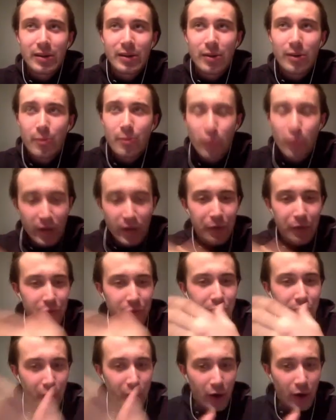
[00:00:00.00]
putting
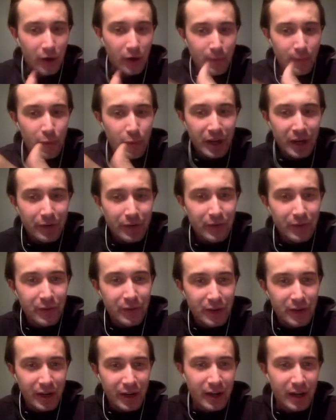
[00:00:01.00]
everything on and putting
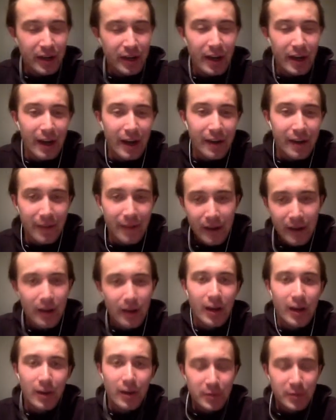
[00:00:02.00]
everything in, and then
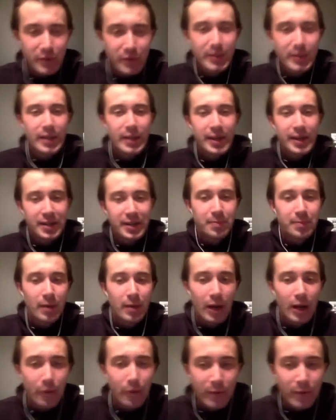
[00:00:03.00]
I'll be doing the next
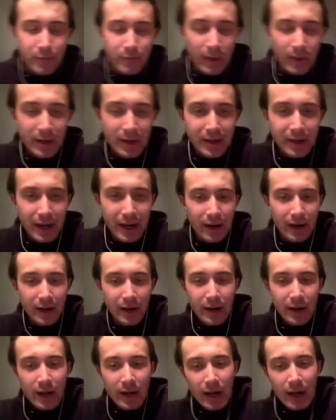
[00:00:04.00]
rig
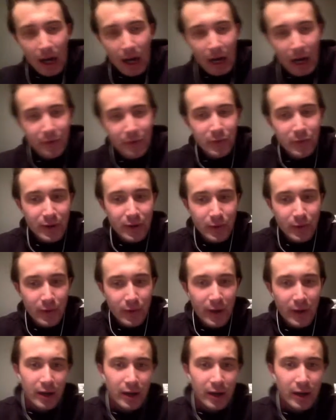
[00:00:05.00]
rundown. After I do
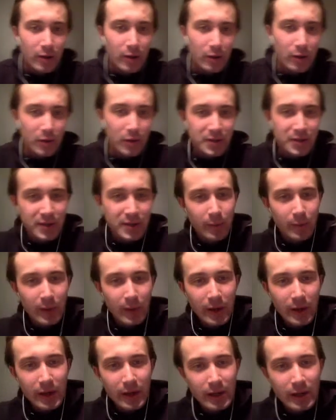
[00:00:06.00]
that, I'll also
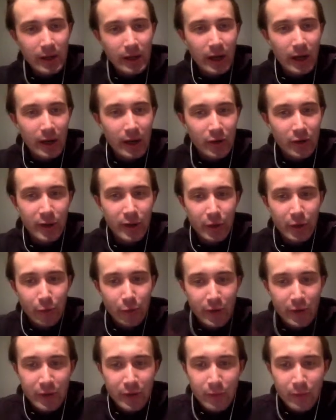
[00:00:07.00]
be doing a
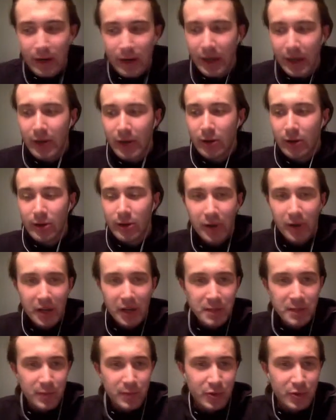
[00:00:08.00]
rig rundown on
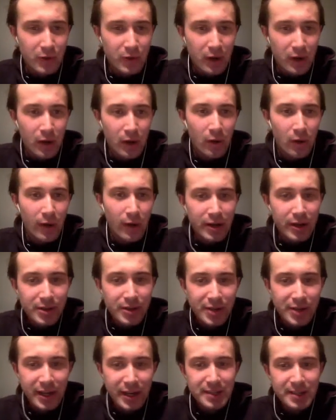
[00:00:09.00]
Lockheed's Patrol and
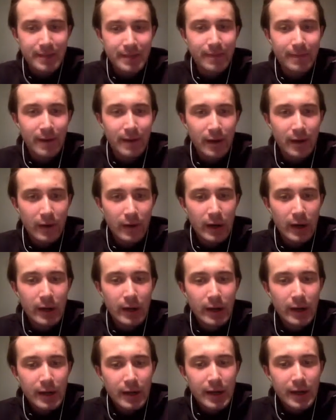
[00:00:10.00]
Jake's Navara
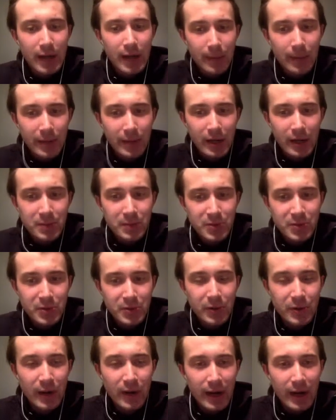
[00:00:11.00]
coming up
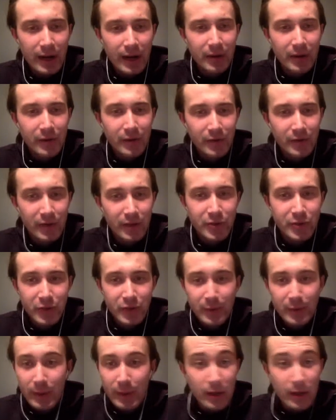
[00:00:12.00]
to our end of year
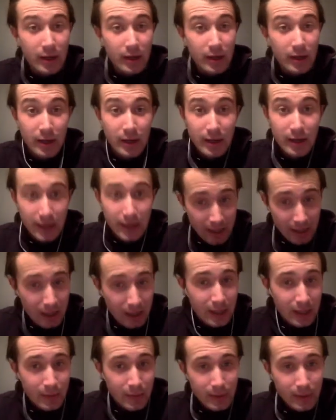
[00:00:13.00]
trip. And
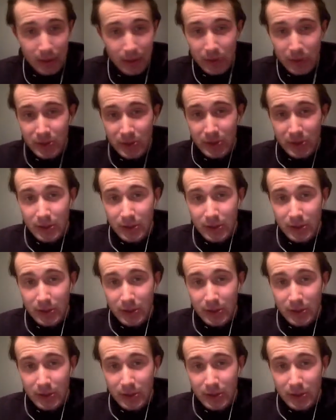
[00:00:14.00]
anyone else